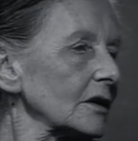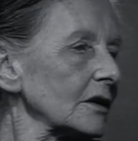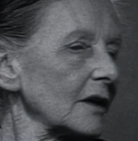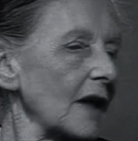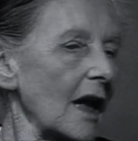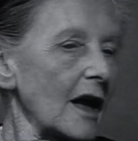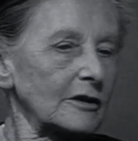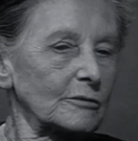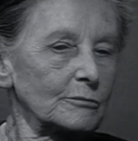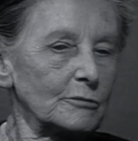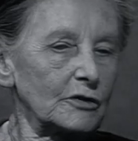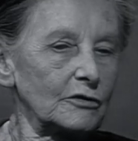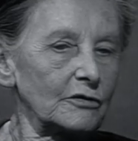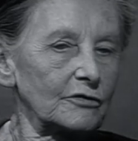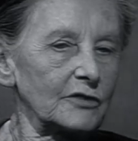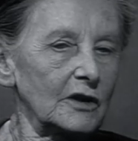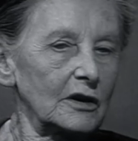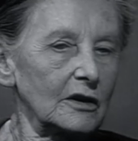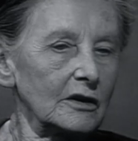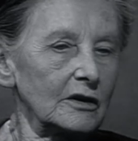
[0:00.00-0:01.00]
uh,
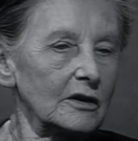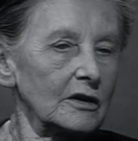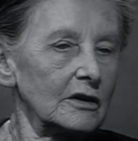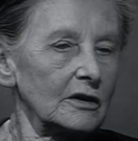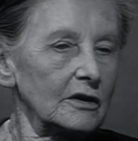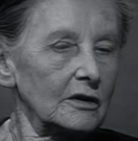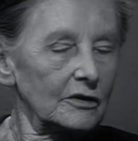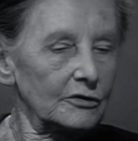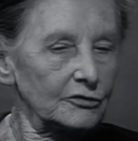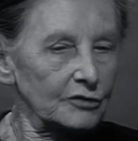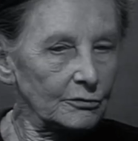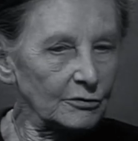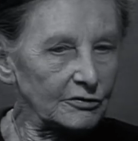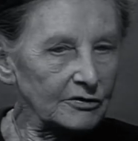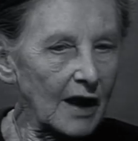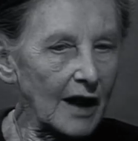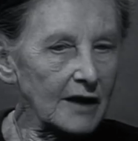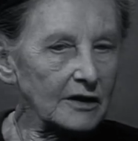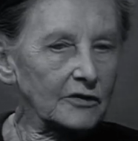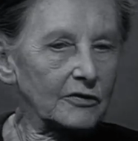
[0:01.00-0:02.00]
atmosphere. Uh, she
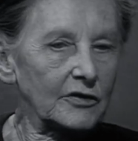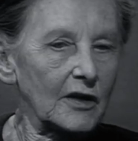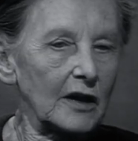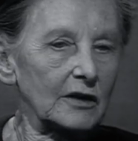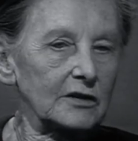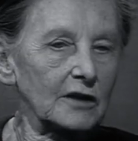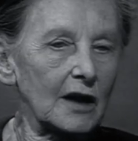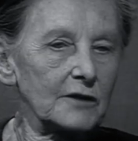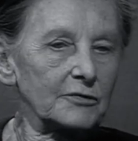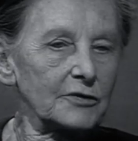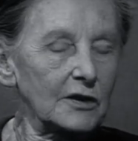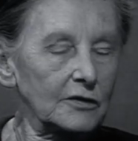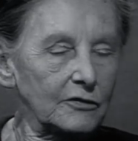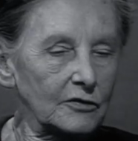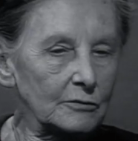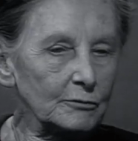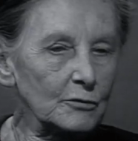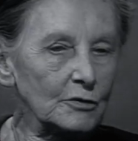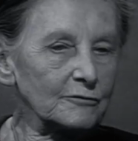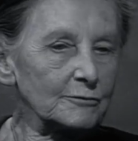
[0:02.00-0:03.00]
was like that. I
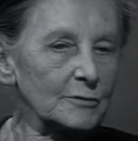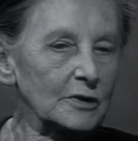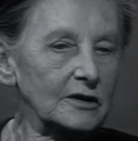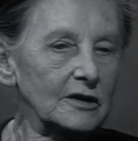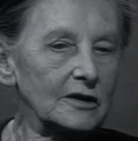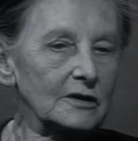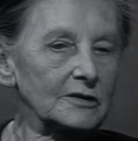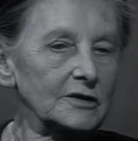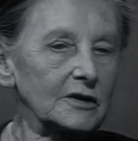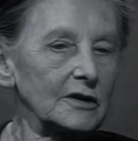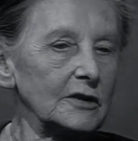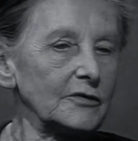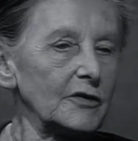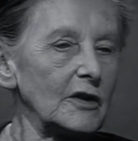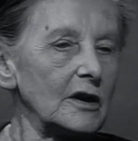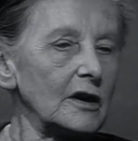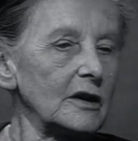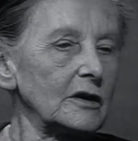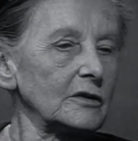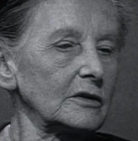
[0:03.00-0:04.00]
think the movement killed her
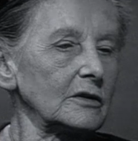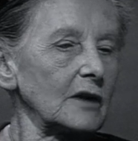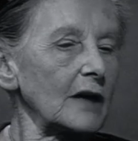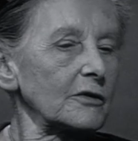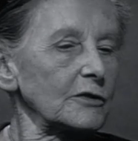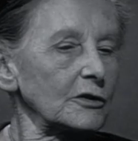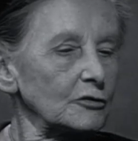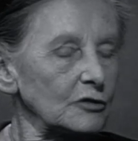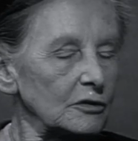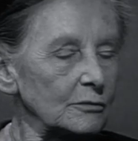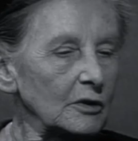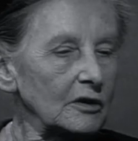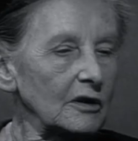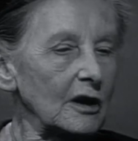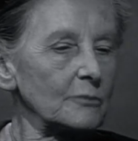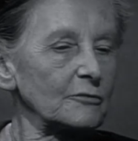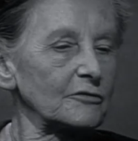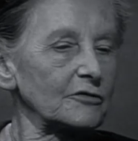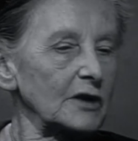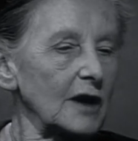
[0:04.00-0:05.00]
in the end. I think she
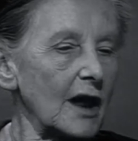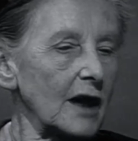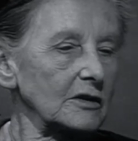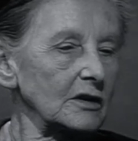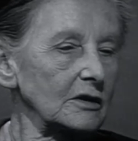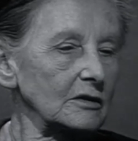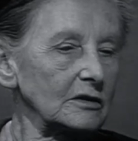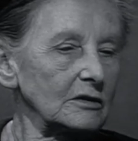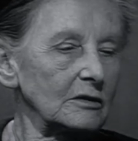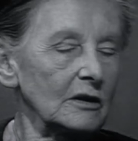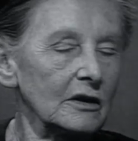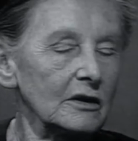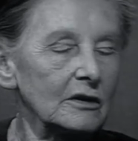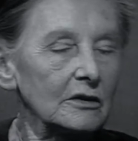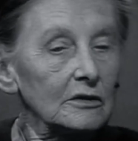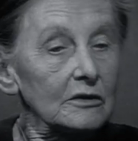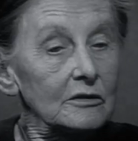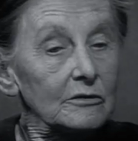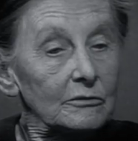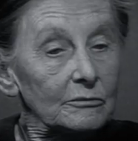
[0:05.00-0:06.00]
became fanatical,
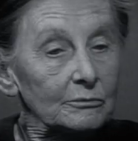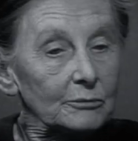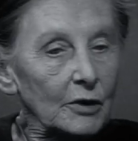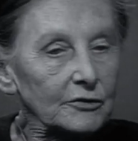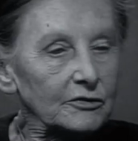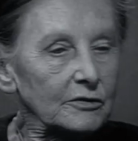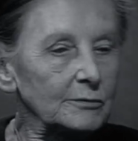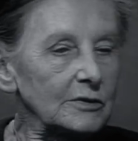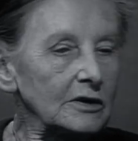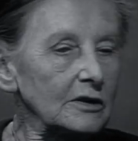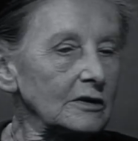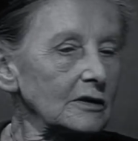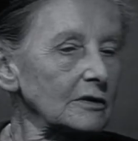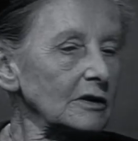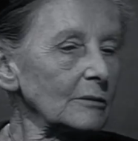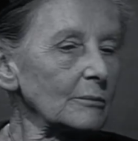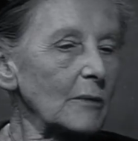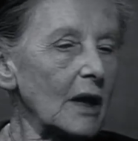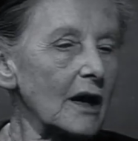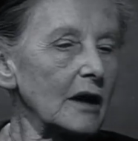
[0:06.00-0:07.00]
possibly a
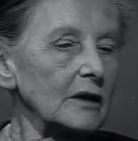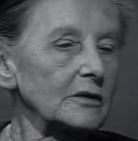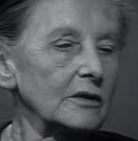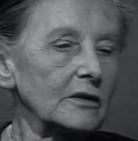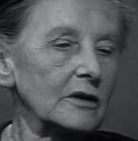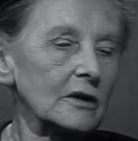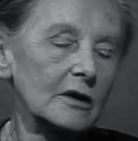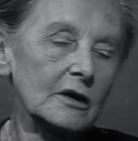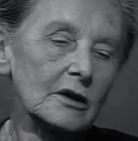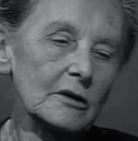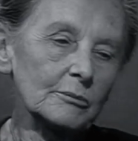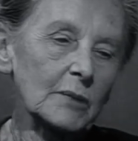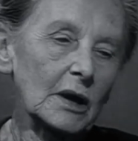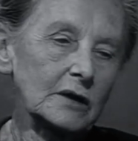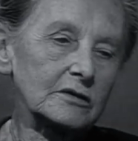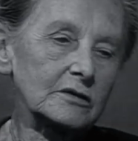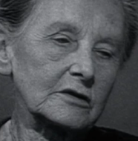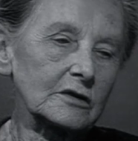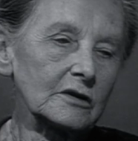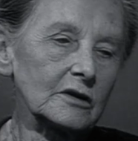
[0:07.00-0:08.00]
little mad.
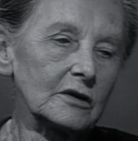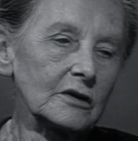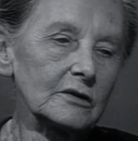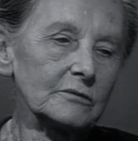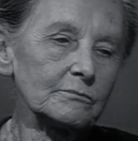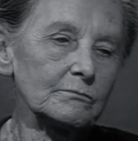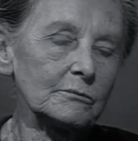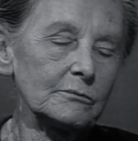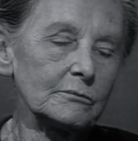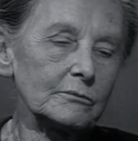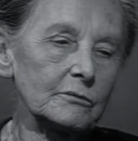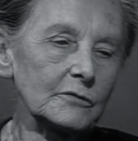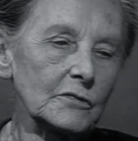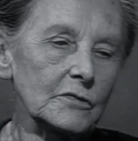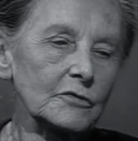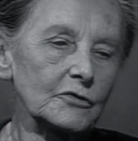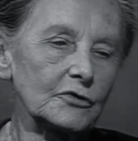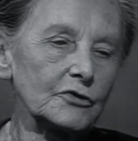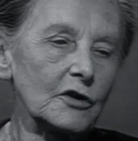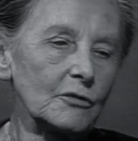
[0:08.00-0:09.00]
But uh, uh
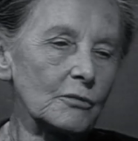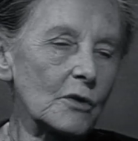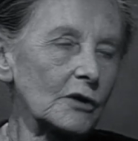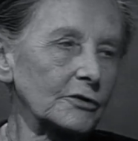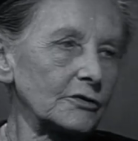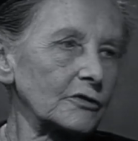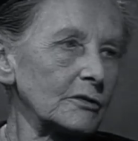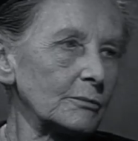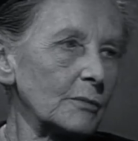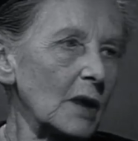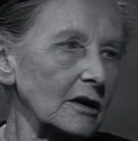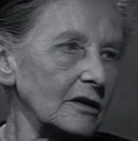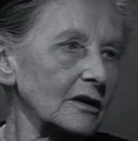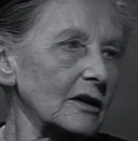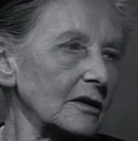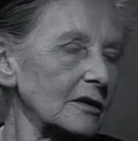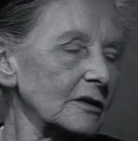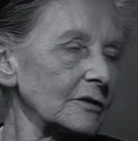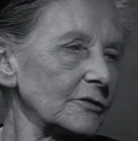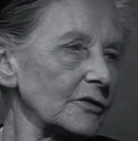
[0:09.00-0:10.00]
she was the
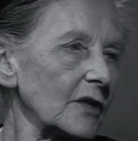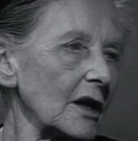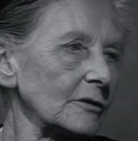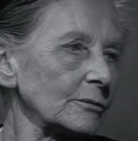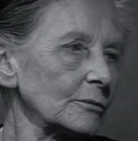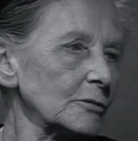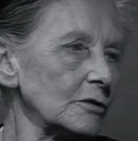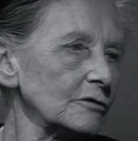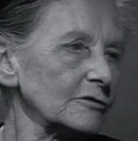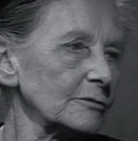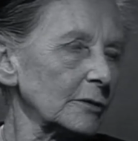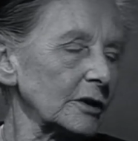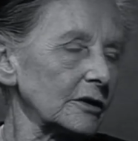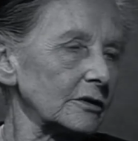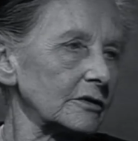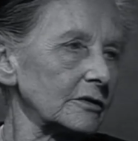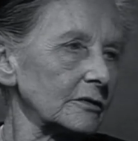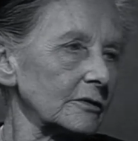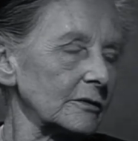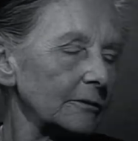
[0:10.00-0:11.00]
making of that
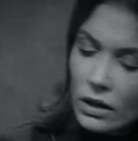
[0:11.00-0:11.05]
movement.